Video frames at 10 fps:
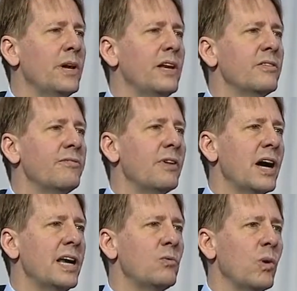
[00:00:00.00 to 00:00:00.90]
we need to
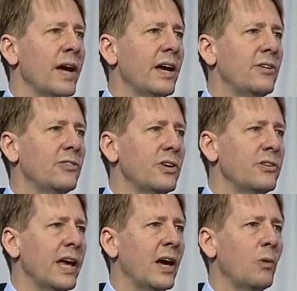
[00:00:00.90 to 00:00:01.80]
find ways
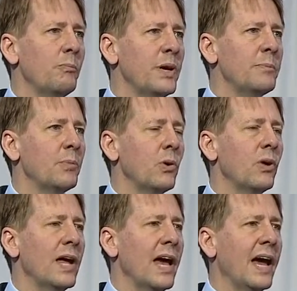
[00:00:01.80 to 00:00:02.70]
to help
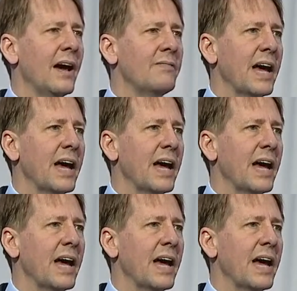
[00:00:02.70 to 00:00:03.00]
people have